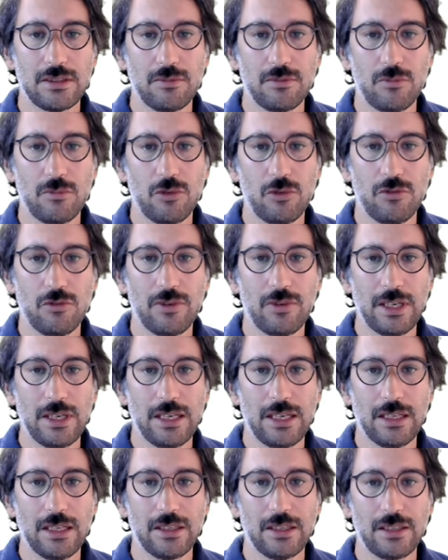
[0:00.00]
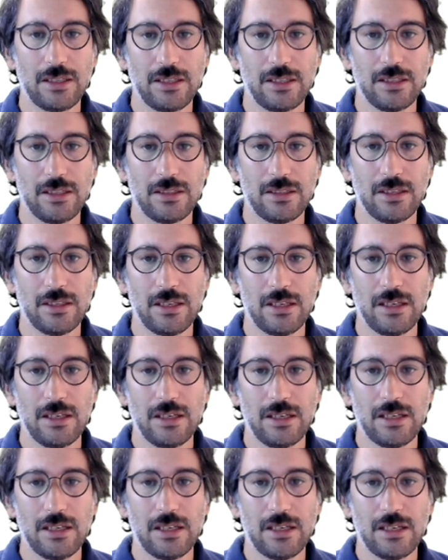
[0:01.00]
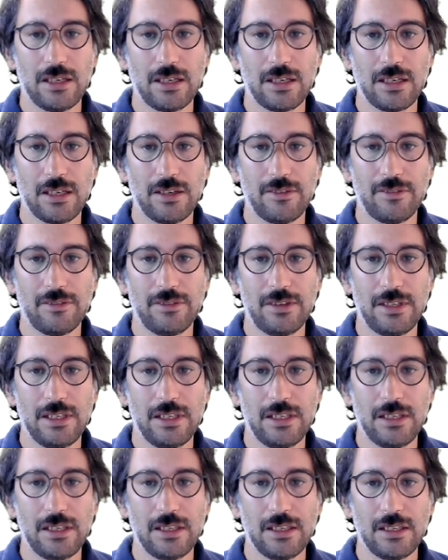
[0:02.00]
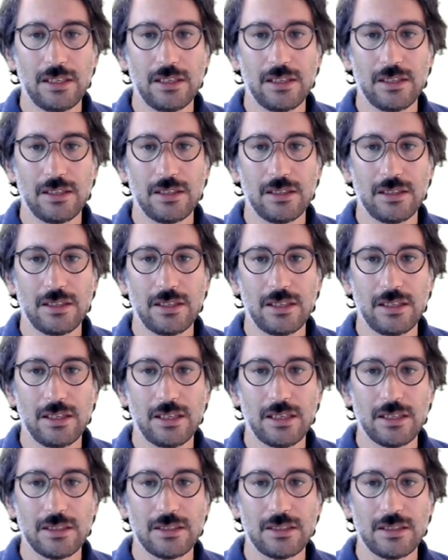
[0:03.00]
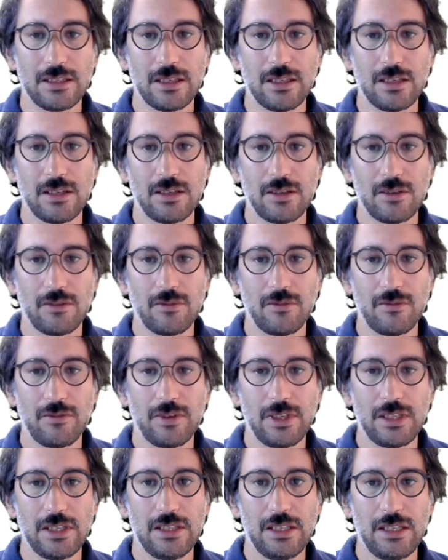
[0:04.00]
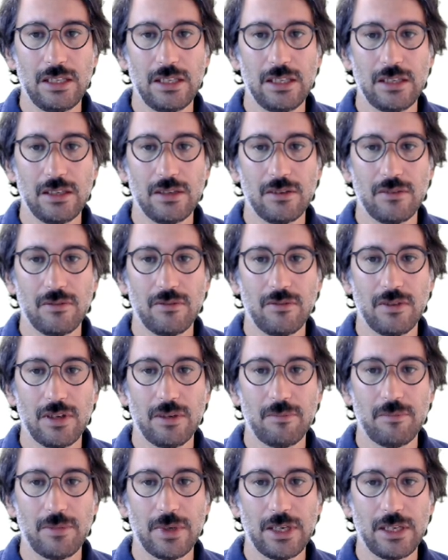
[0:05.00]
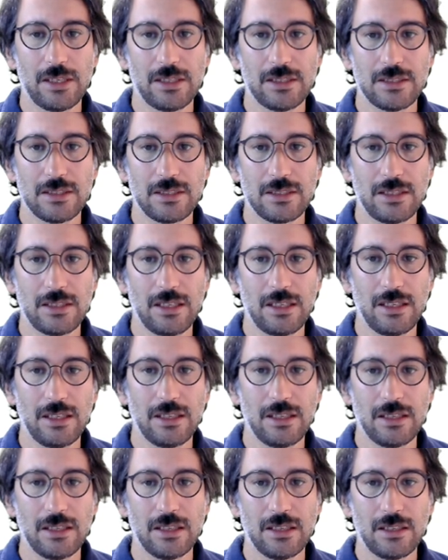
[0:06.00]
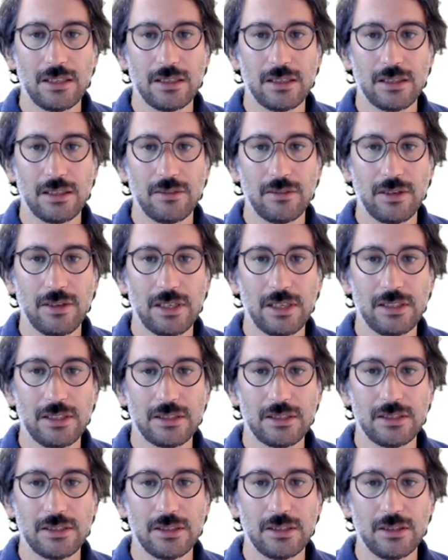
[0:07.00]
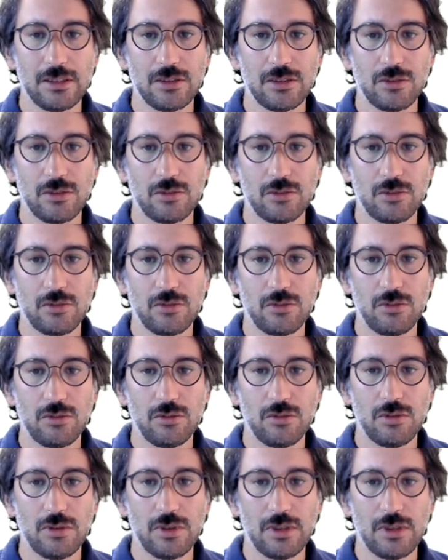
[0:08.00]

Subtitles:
move L here, and I have D TS VD 1 minus D divided 2